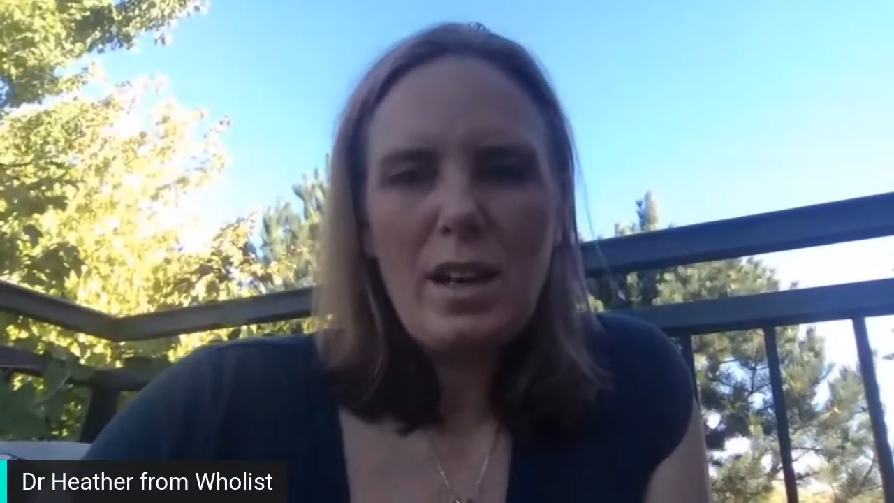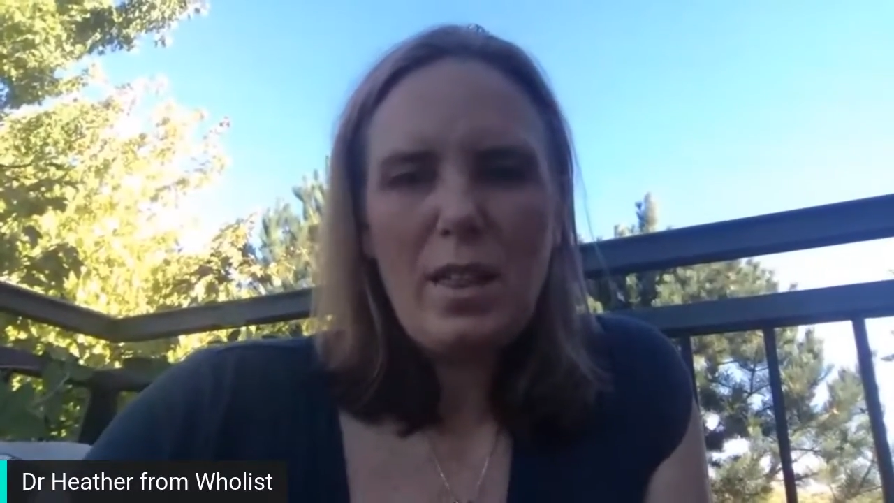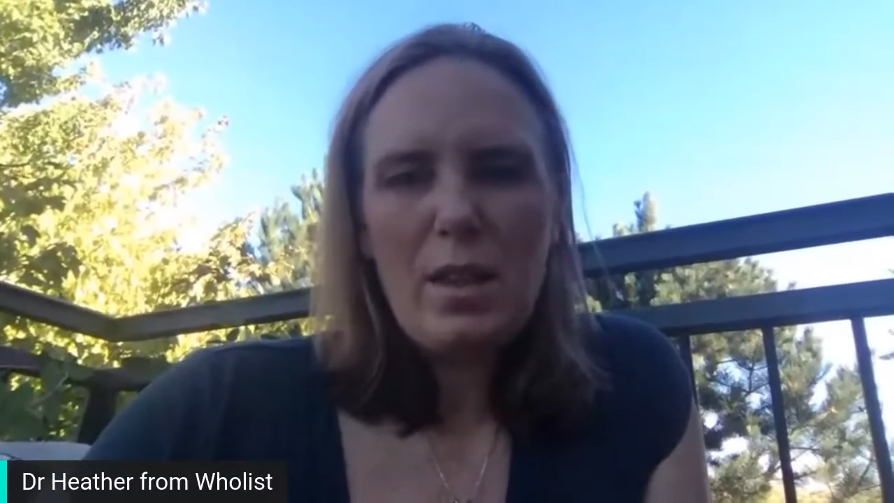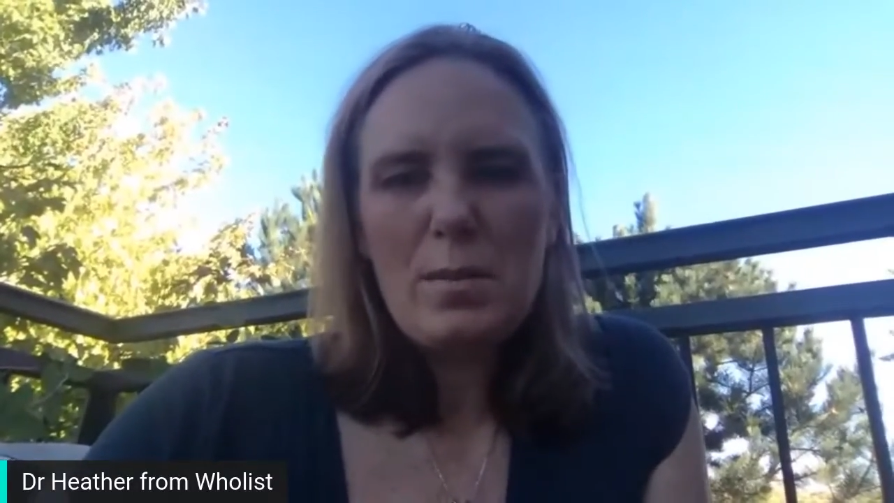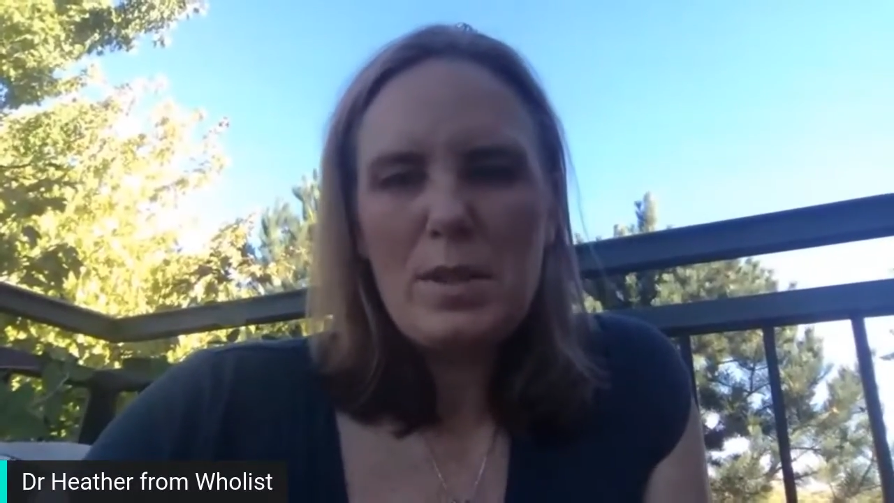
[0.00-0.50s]
a
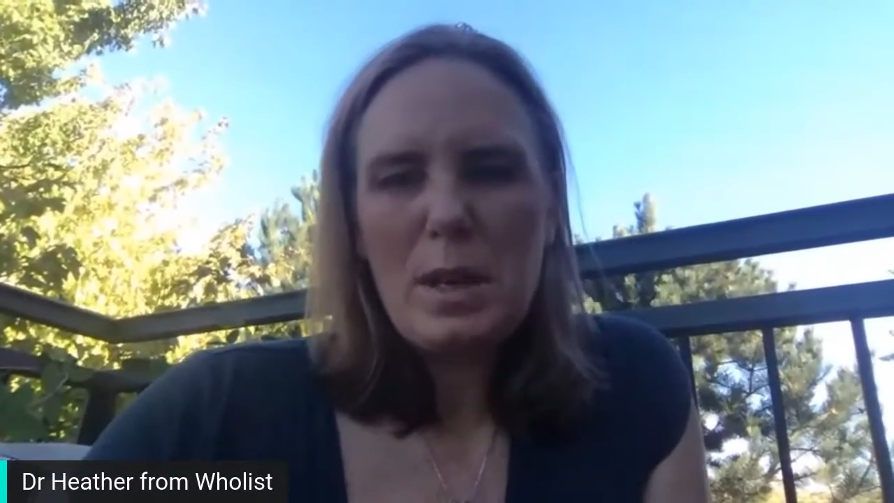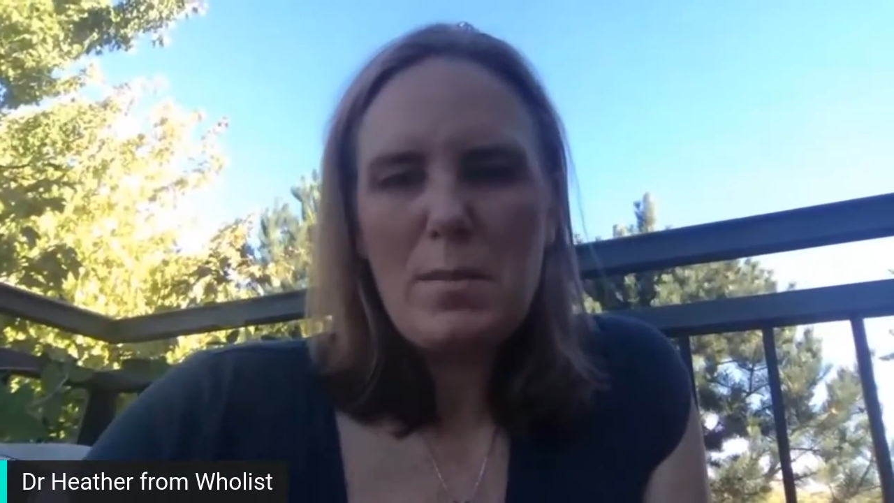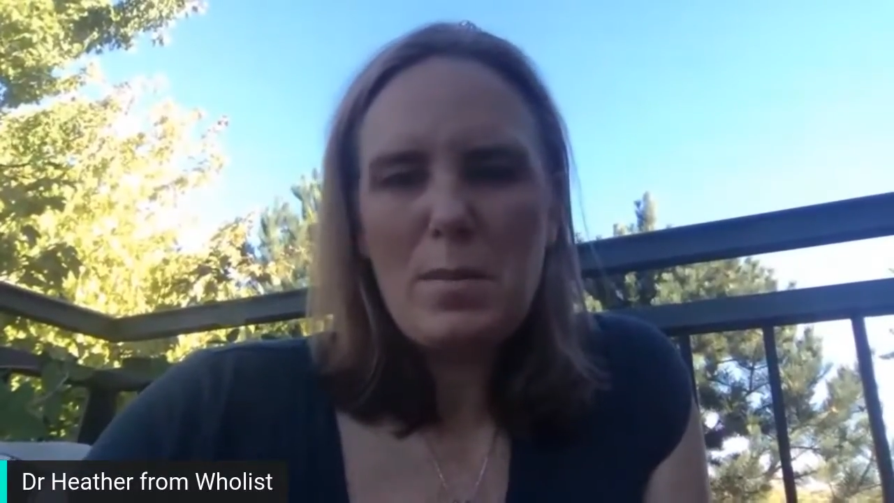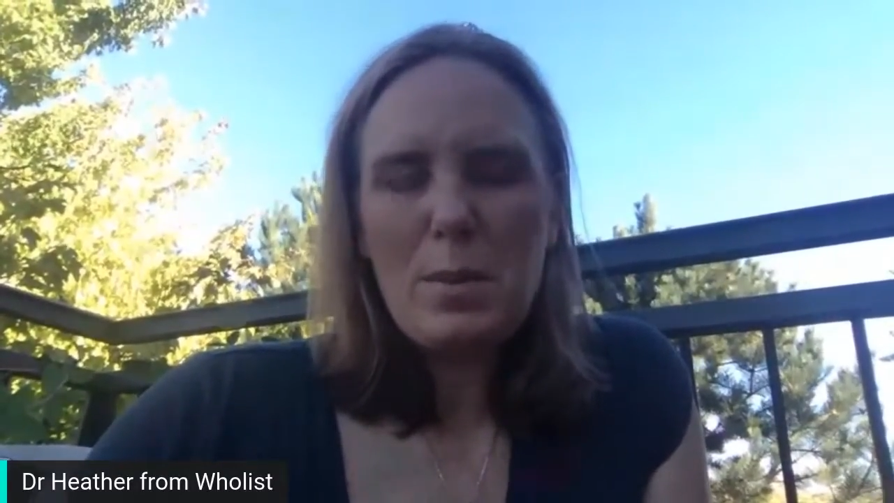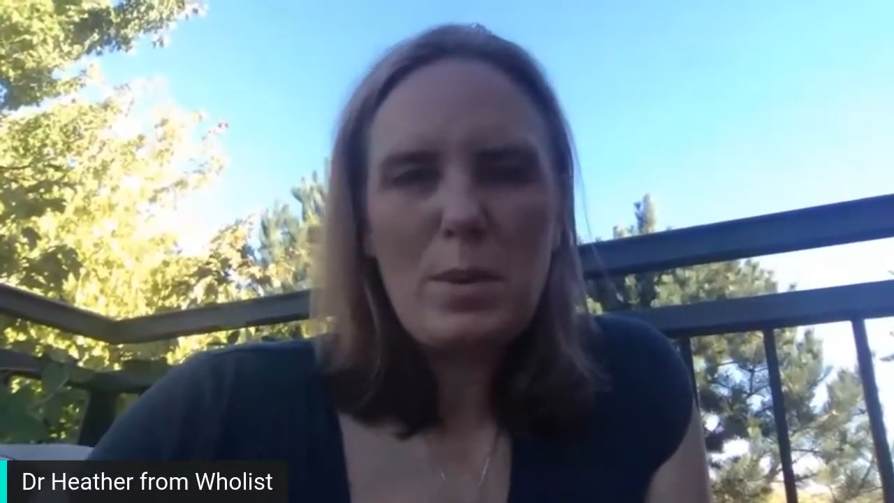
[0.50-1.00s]
thumbs
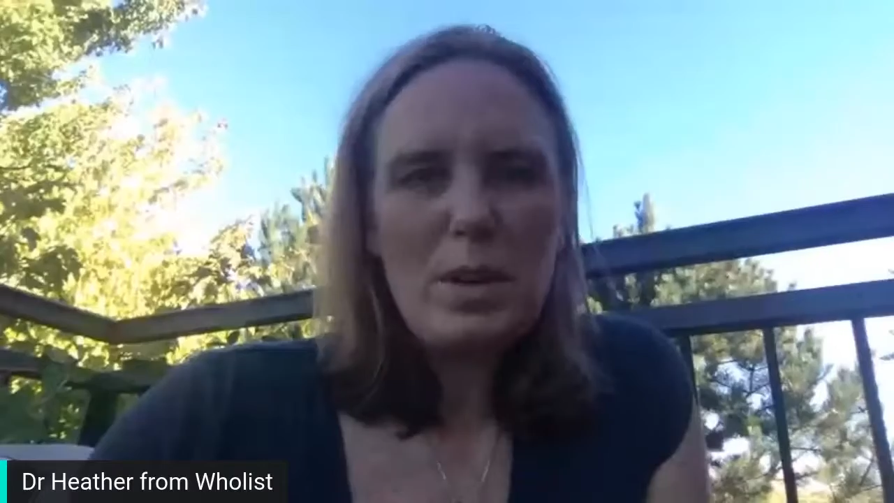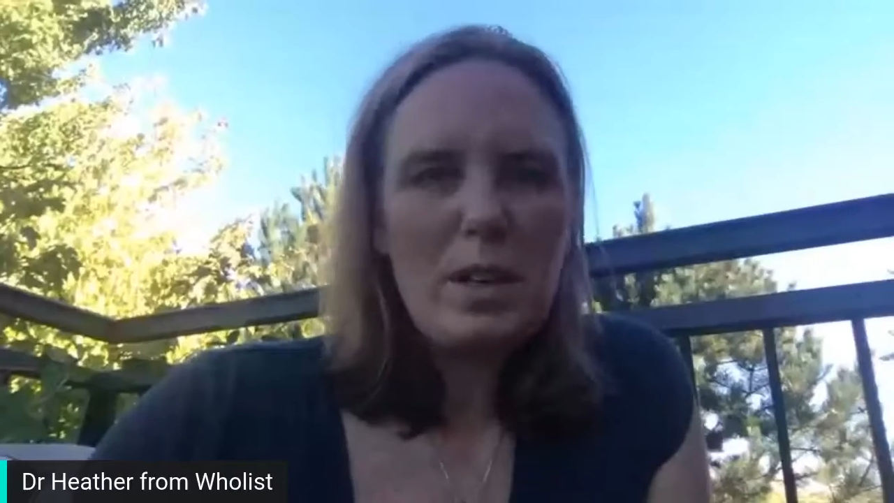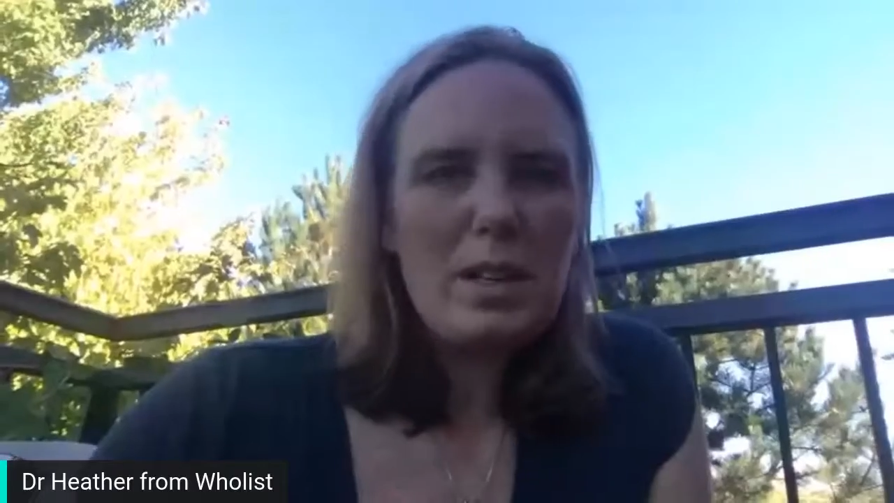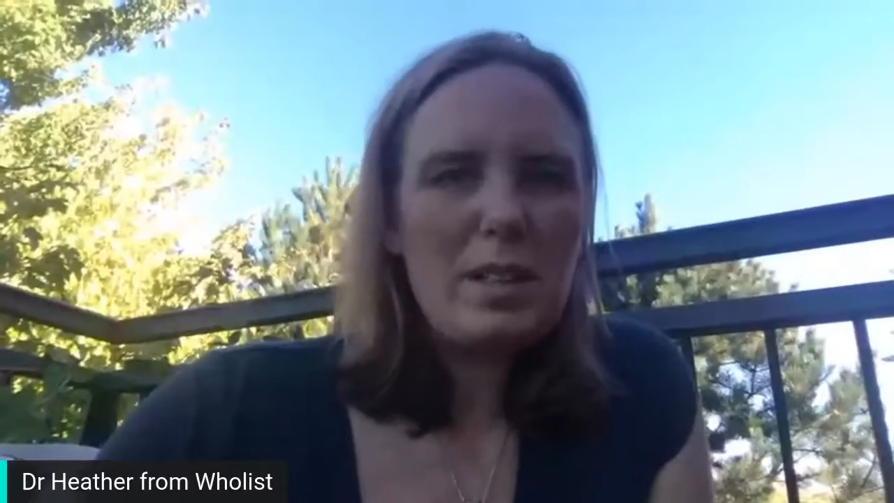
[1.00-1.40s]
up or